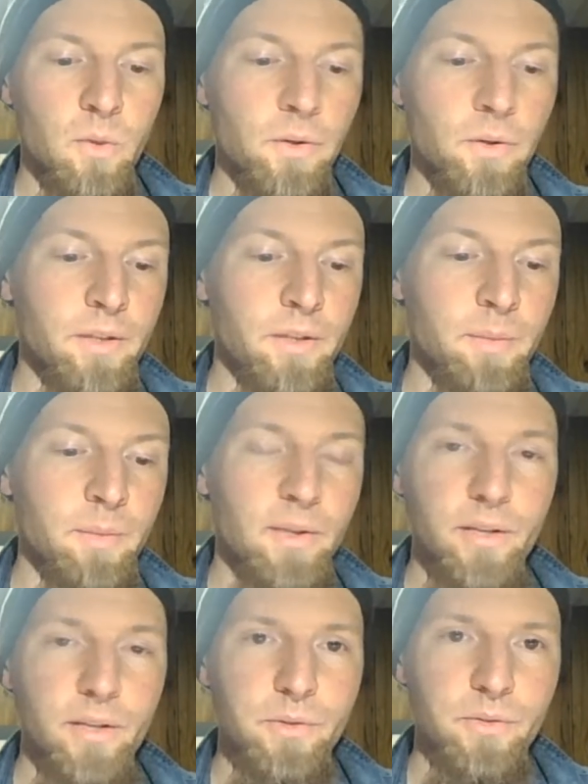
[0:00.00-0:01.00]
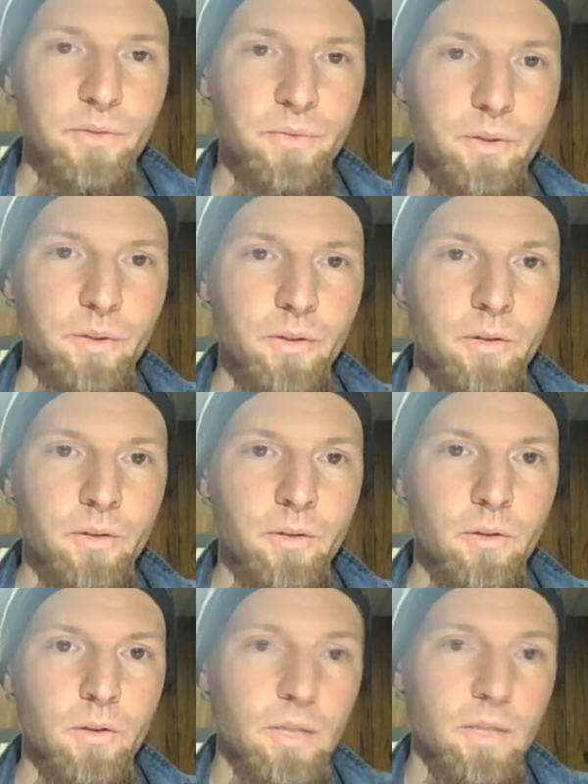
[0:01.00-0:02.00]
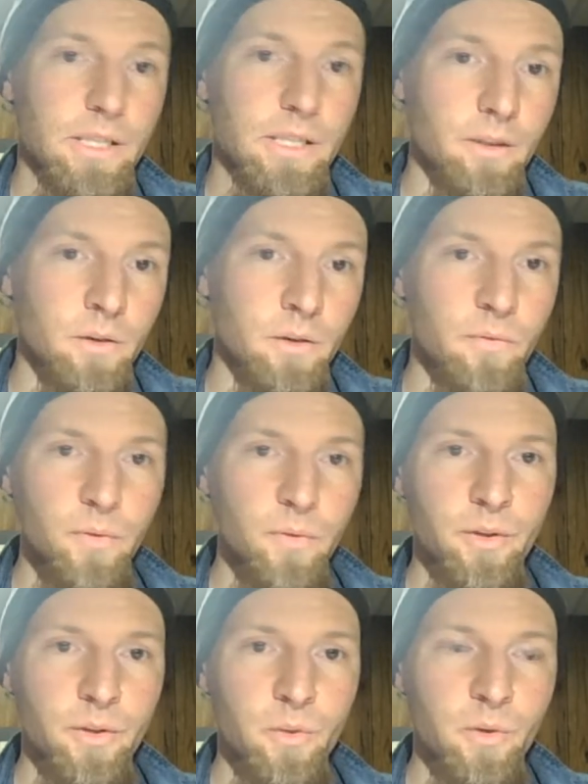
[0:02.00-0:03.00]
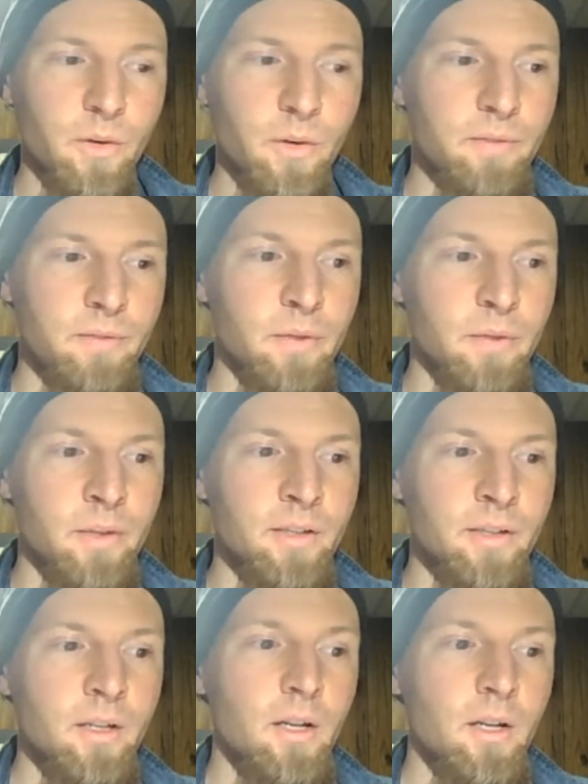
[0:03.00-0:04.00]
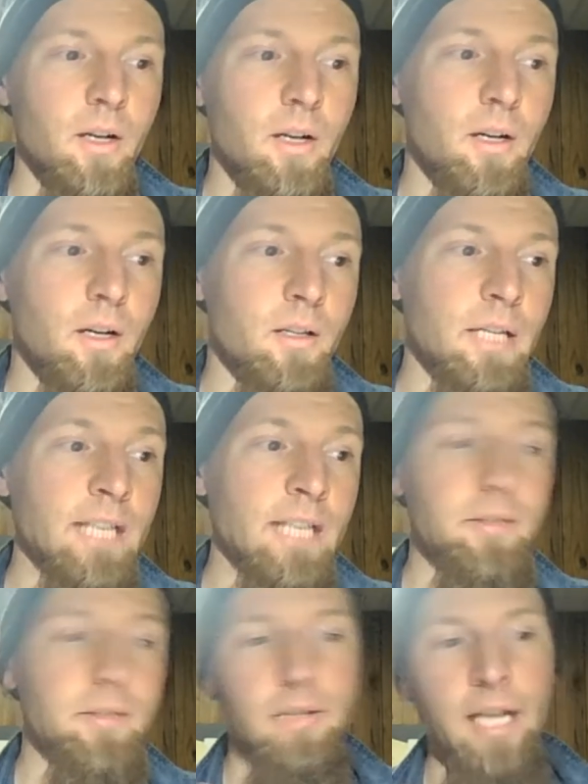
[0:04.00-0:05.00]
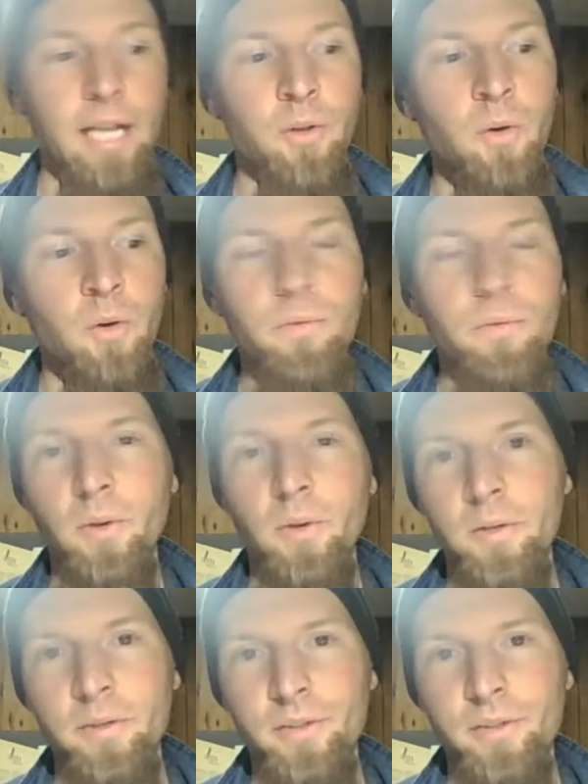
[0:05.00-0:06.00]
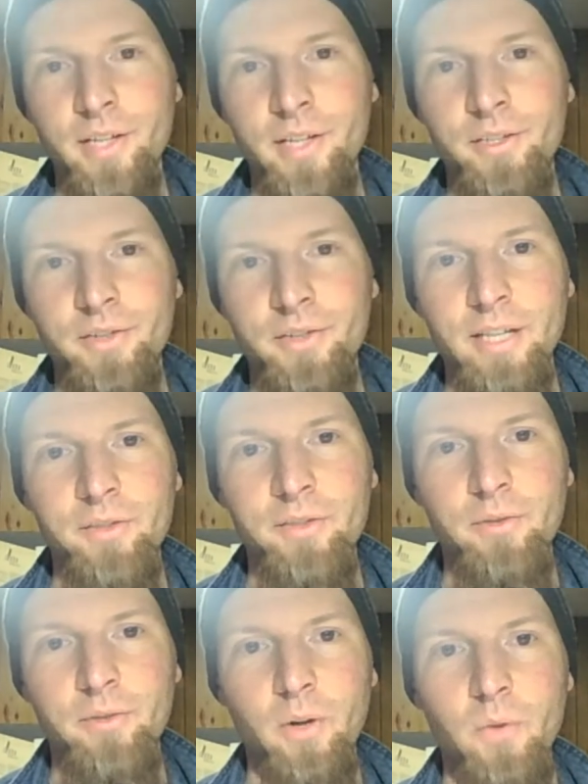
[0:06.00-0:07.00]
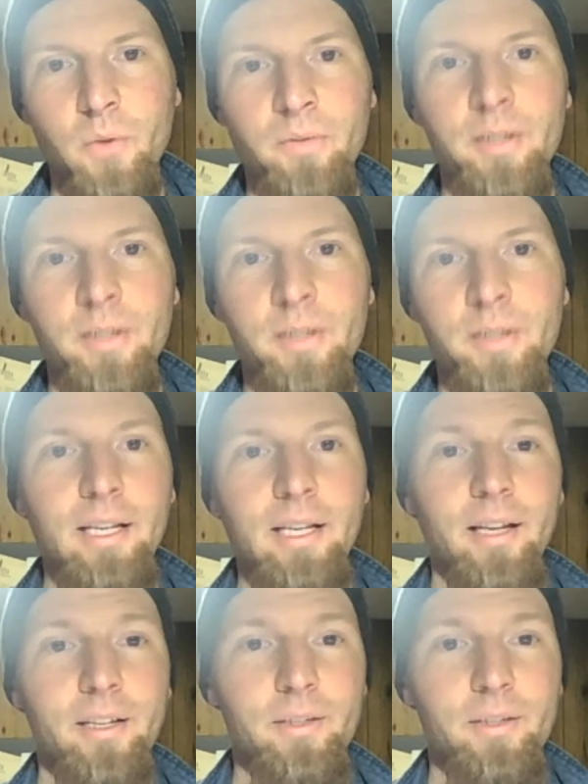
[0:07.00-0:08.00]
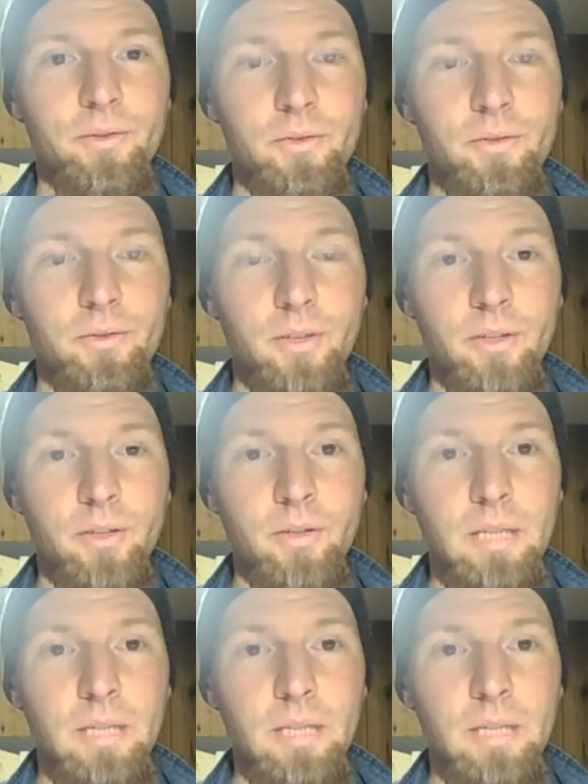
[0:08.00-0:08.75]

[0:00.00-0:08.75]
implications for the for the Omicron variant, and overall in the United States, COVID is the